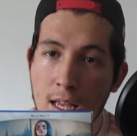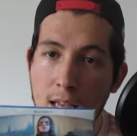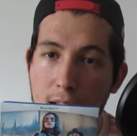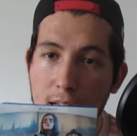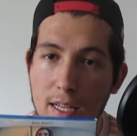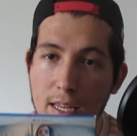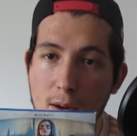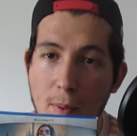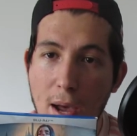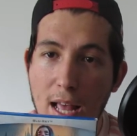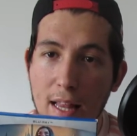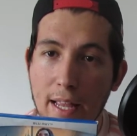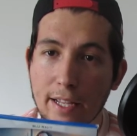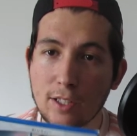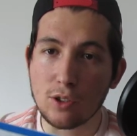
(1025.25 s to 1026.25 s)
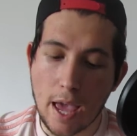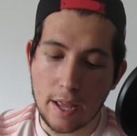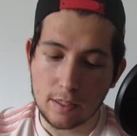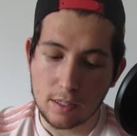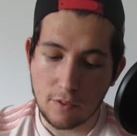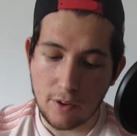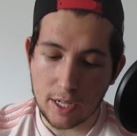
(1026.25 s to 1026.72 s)
Alita Battle Angel, uh,
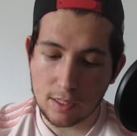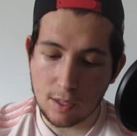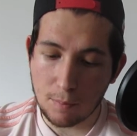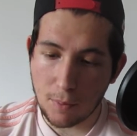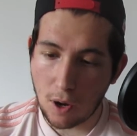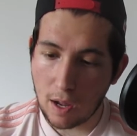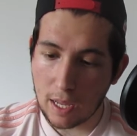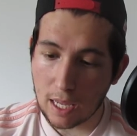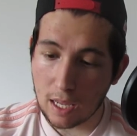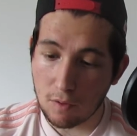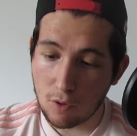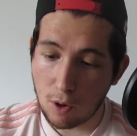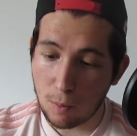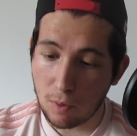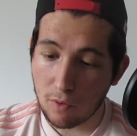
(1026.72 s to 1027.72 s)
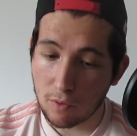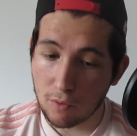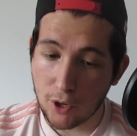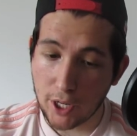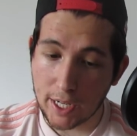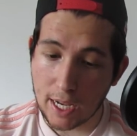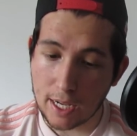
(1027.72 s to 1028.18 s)
directed by Robert
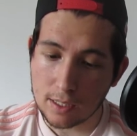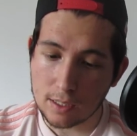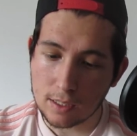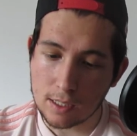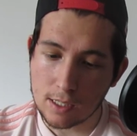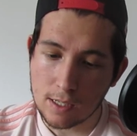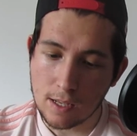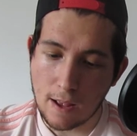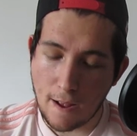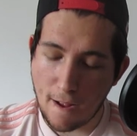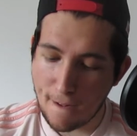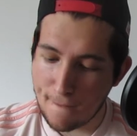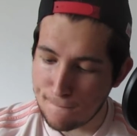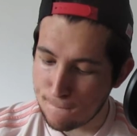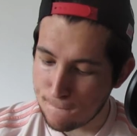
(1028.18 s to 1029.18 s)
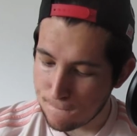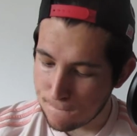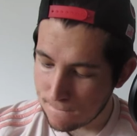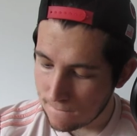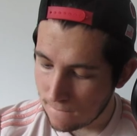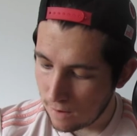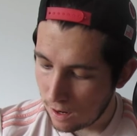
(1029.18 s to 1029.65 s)
Rodriguez. Um,
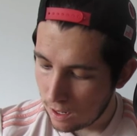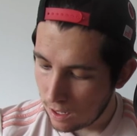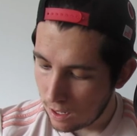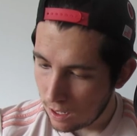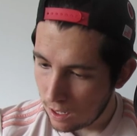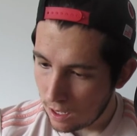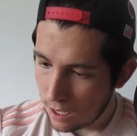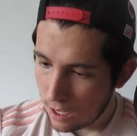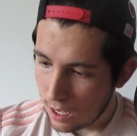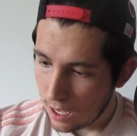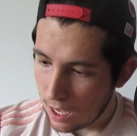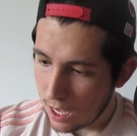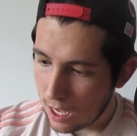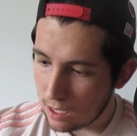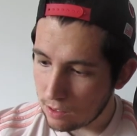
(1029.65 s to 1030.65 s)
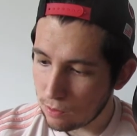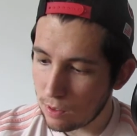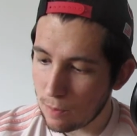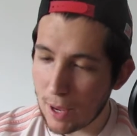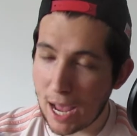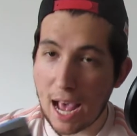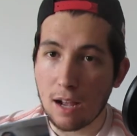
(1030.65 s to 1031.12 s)
it's all
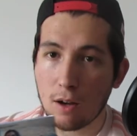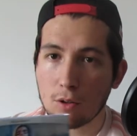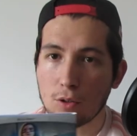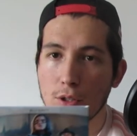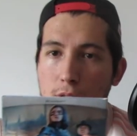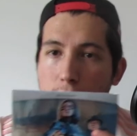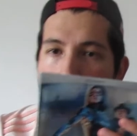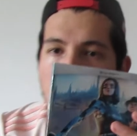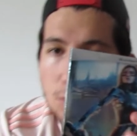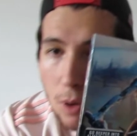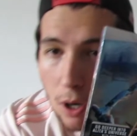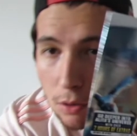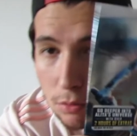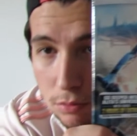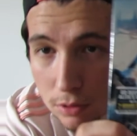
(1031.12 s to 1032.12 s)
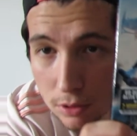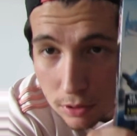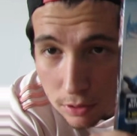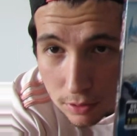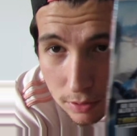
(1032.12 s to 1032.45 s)
about how Christoph Waltz,